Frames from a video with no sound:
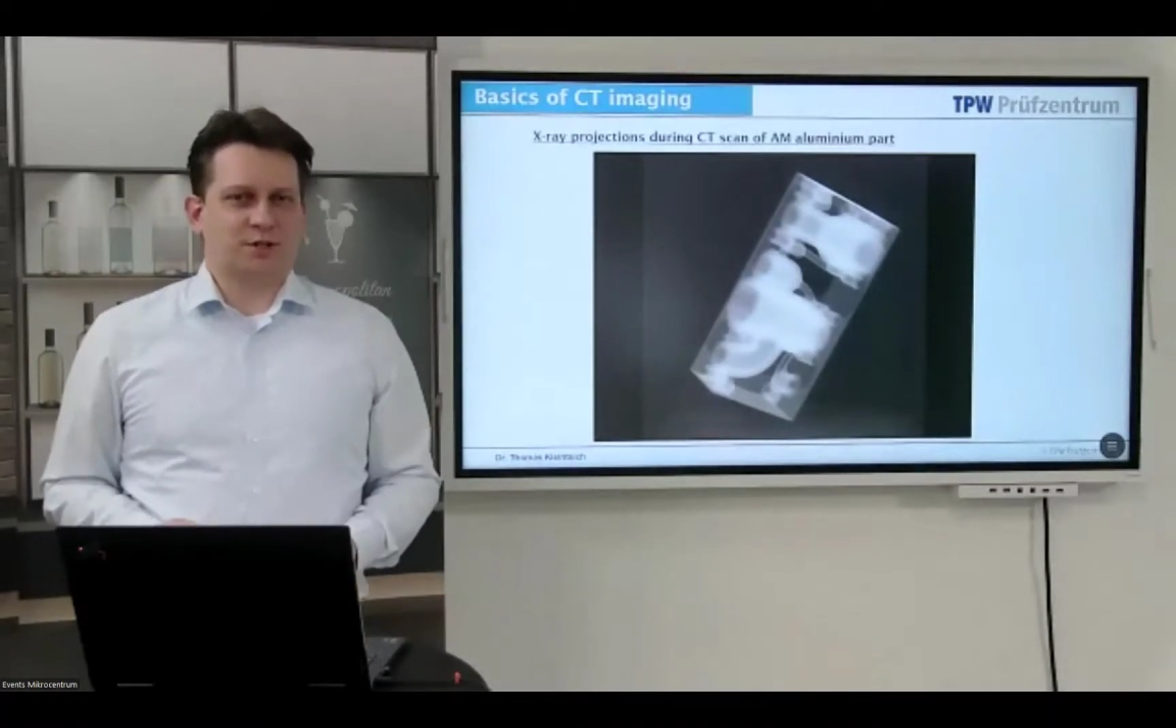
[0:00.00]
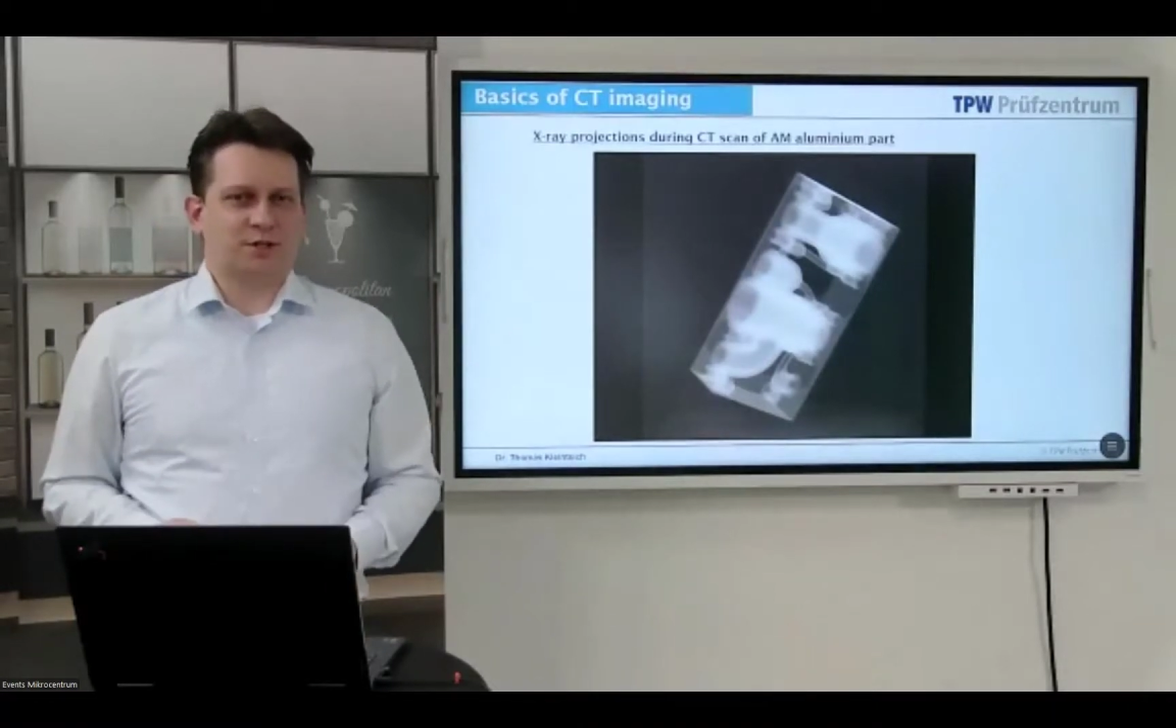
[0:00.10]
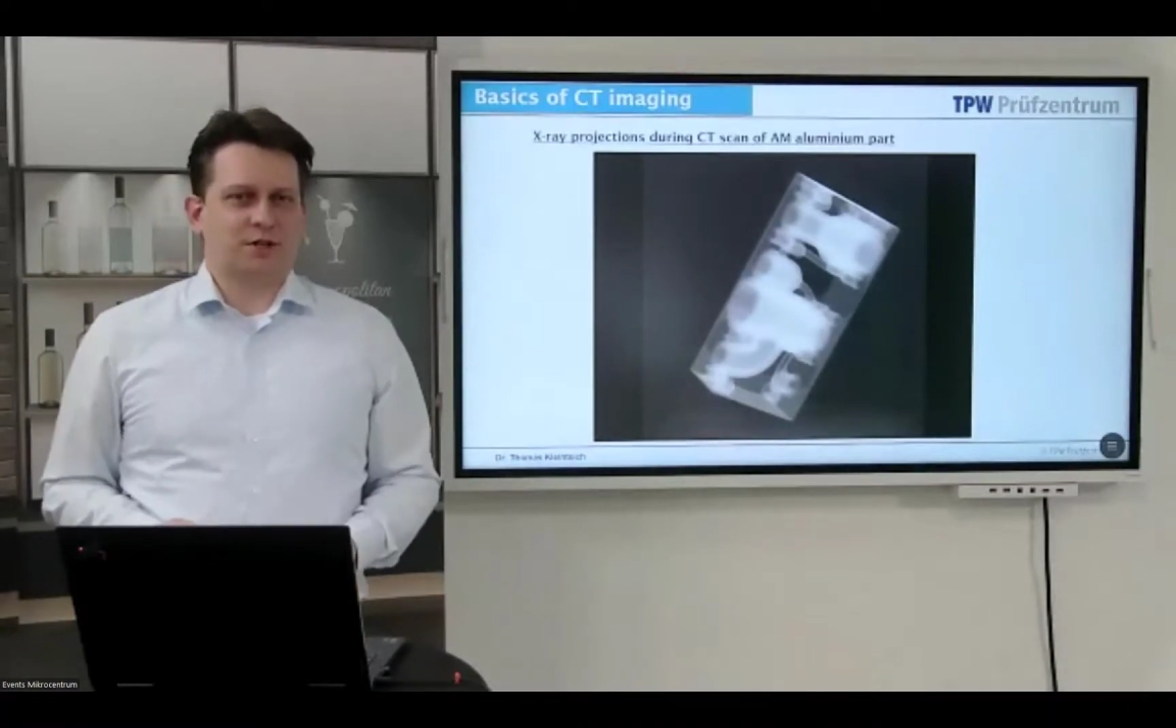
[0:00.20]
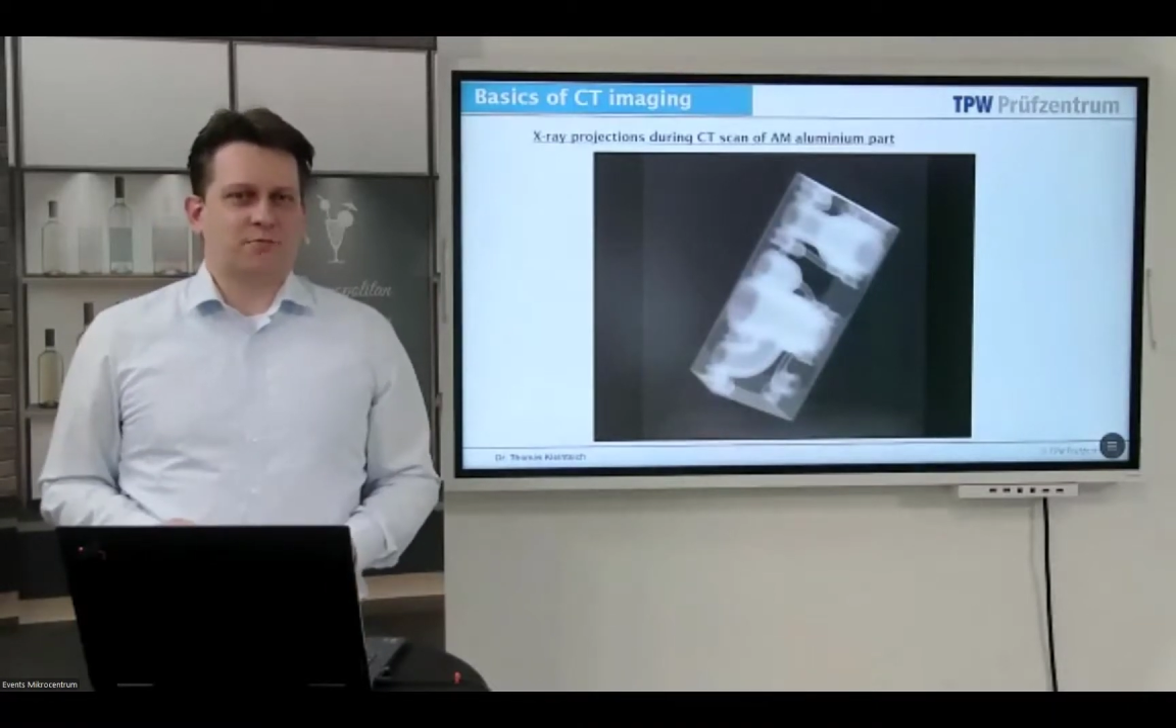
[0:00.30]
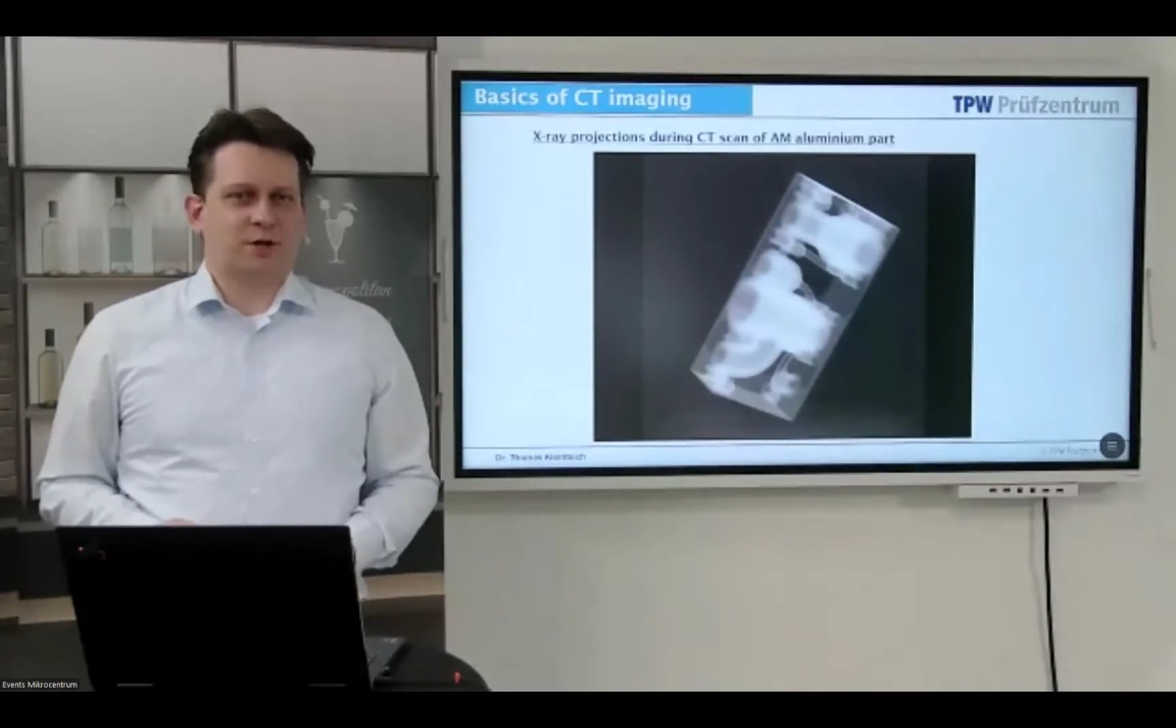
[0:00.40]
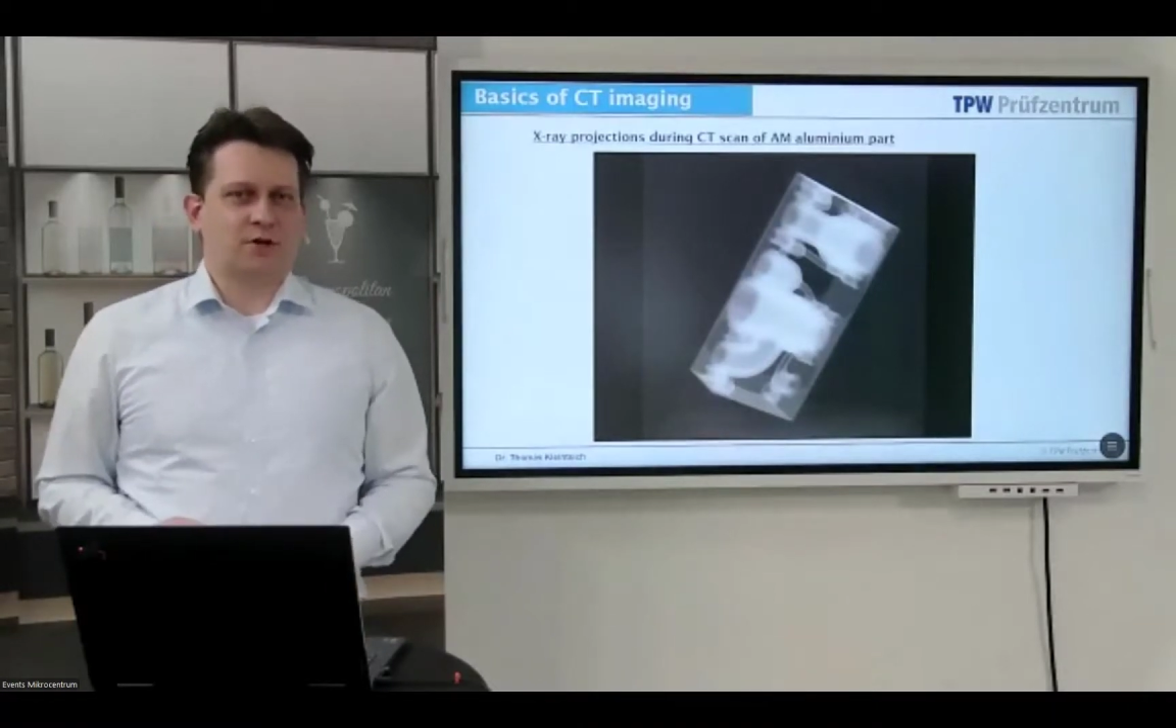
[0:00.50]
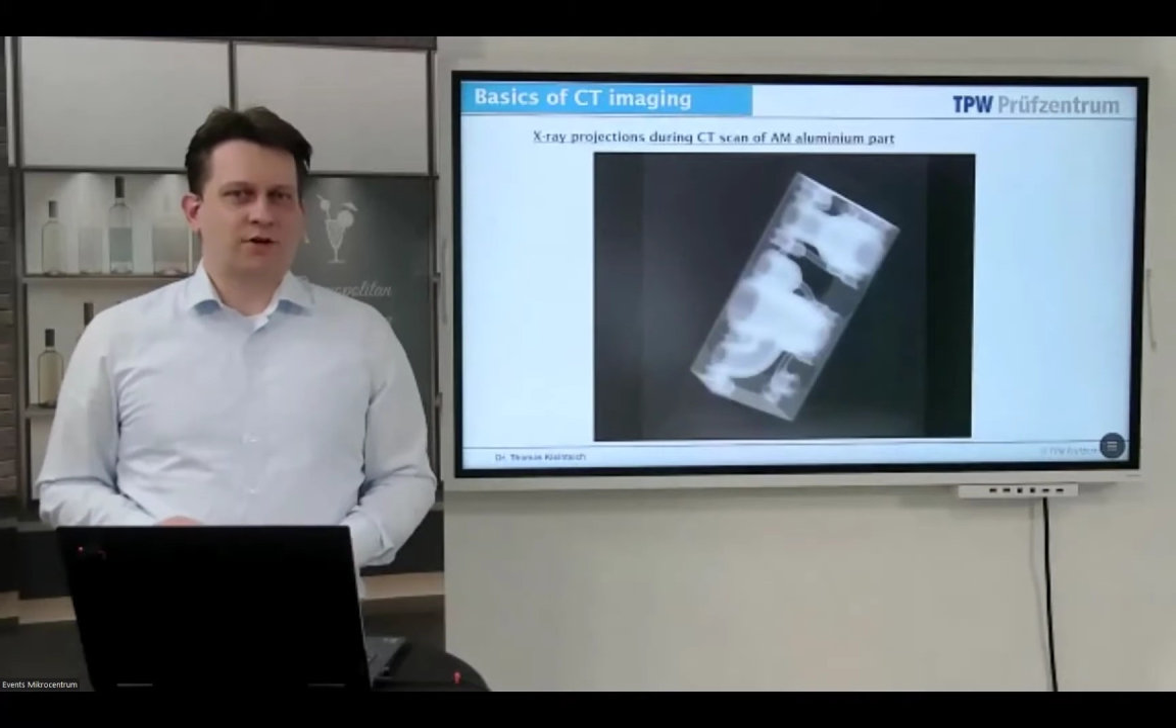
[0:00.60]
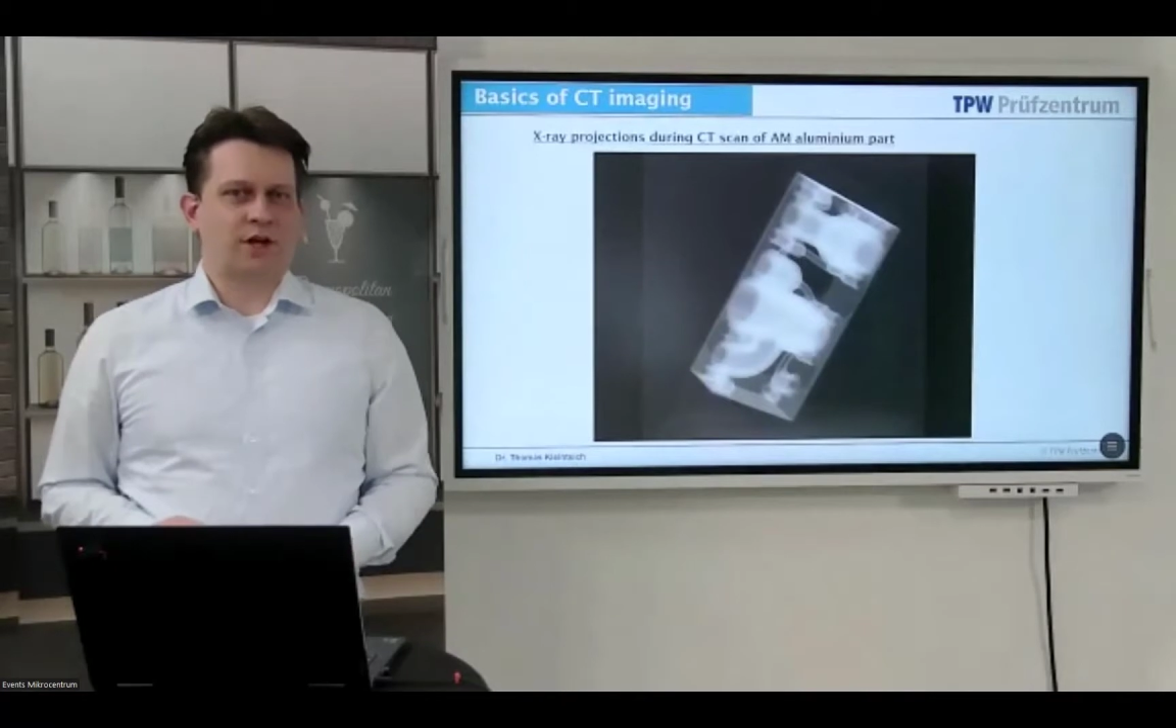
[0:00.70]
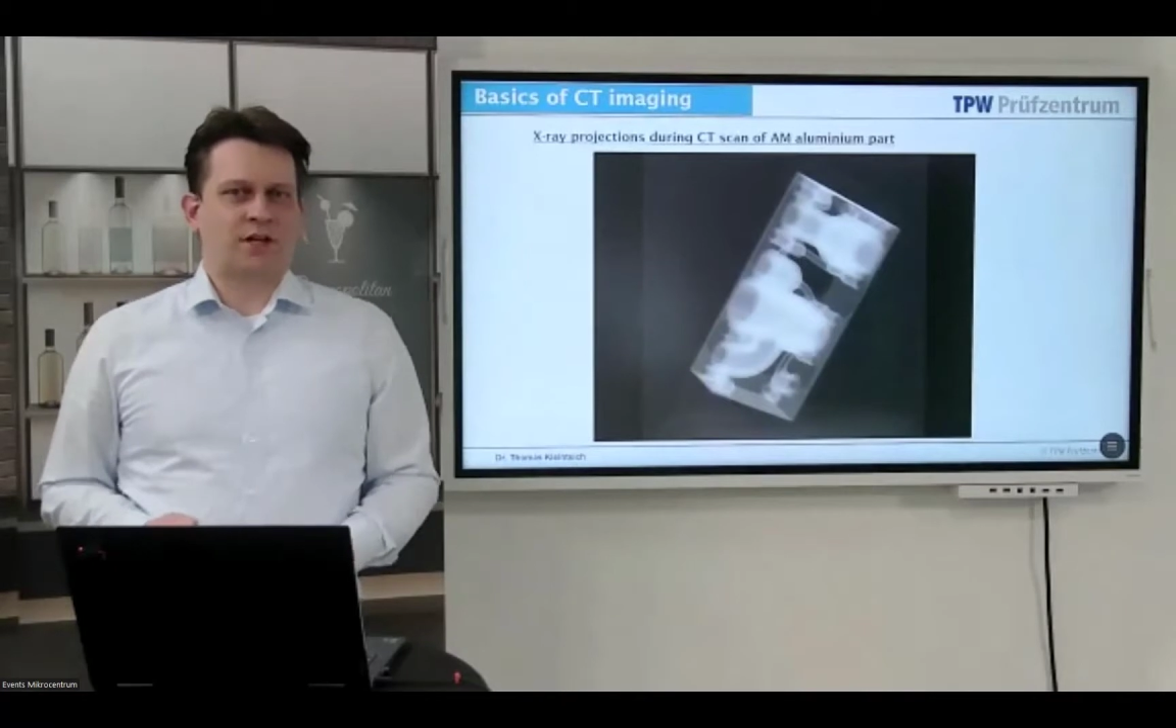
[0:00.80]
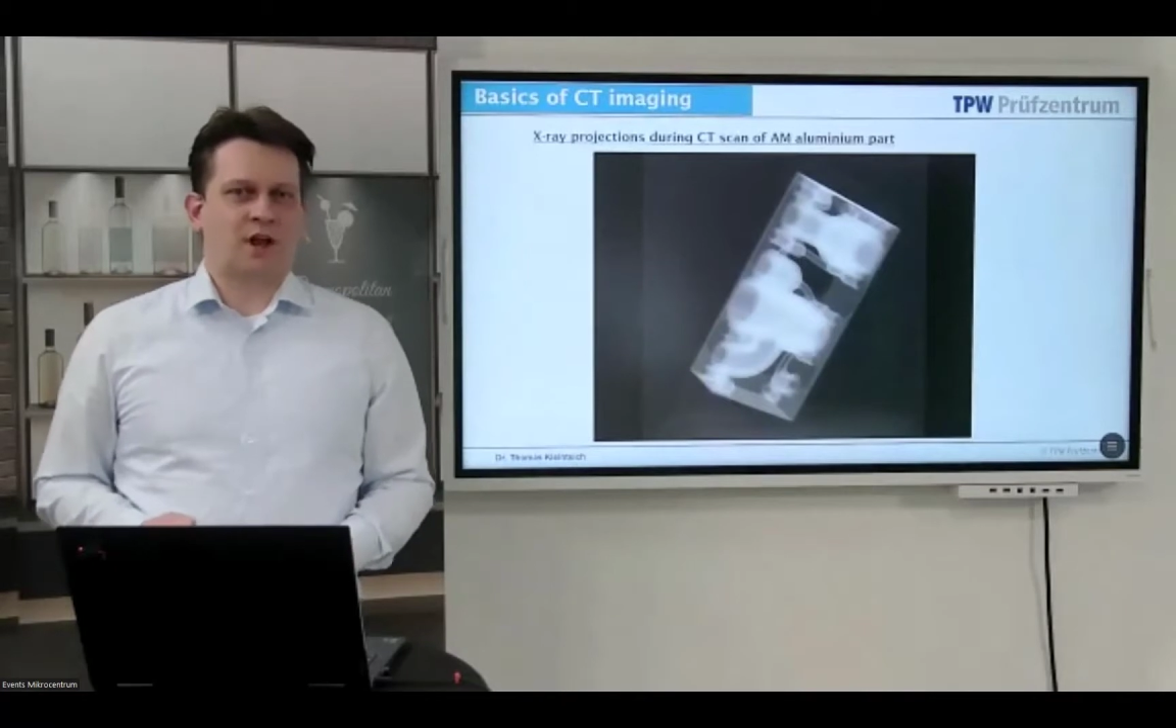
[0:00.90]
we
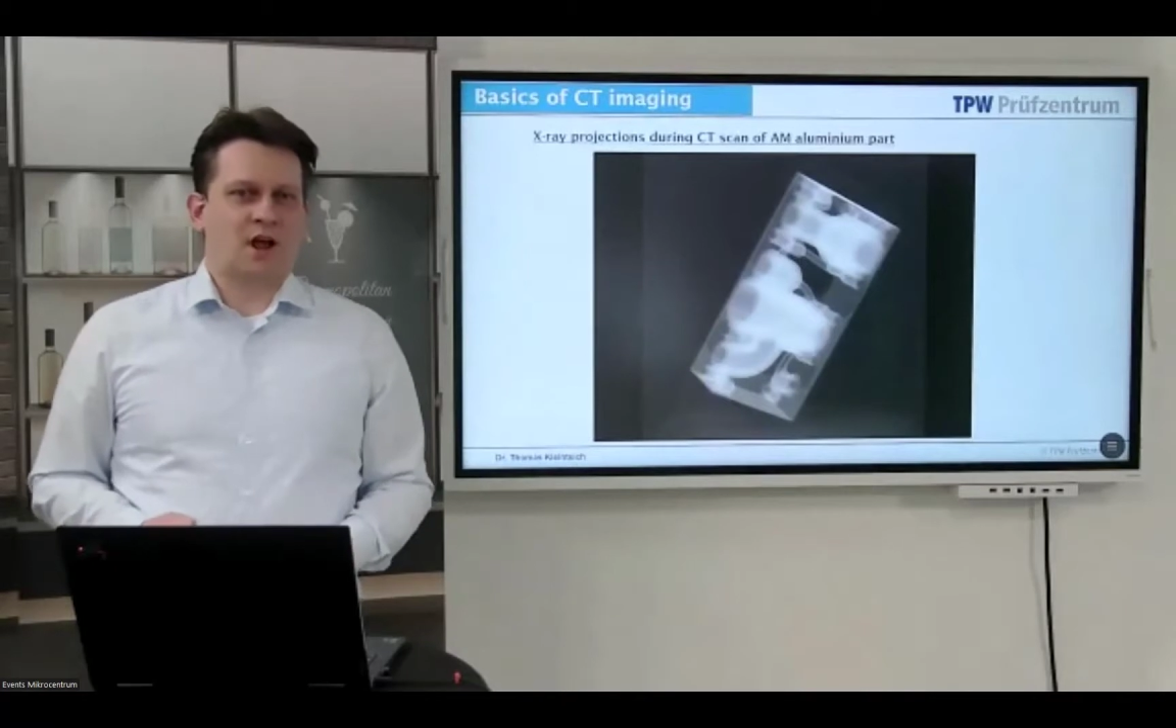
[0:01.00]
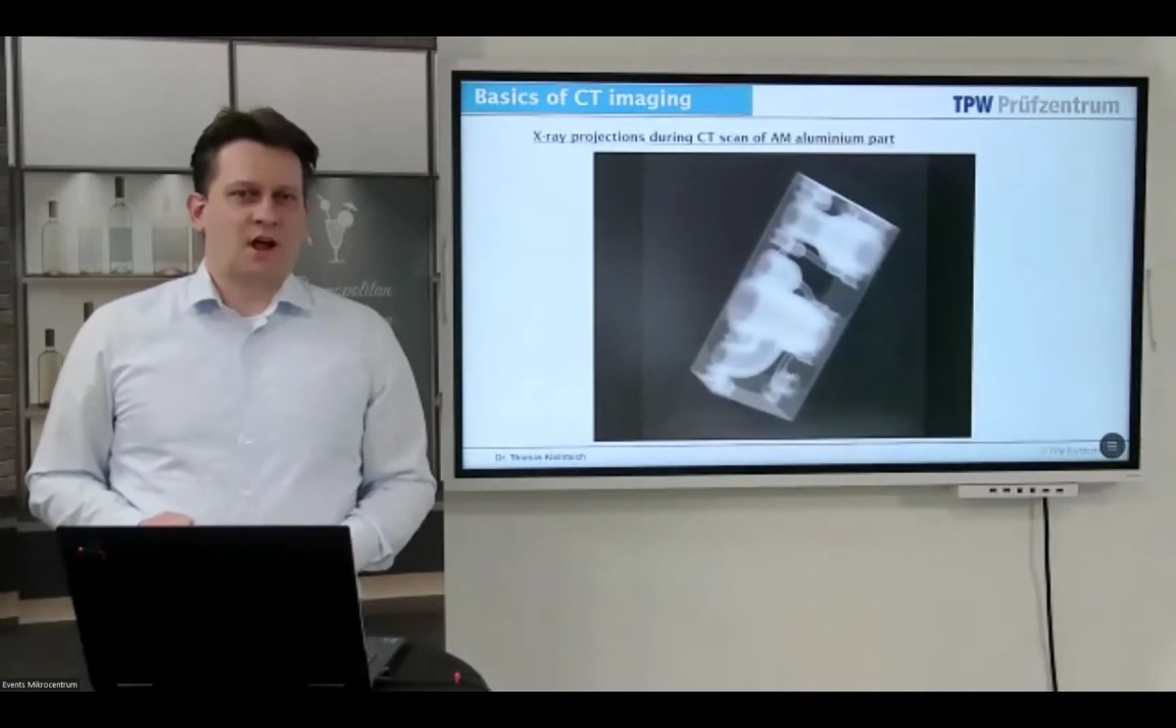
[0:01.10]
look at.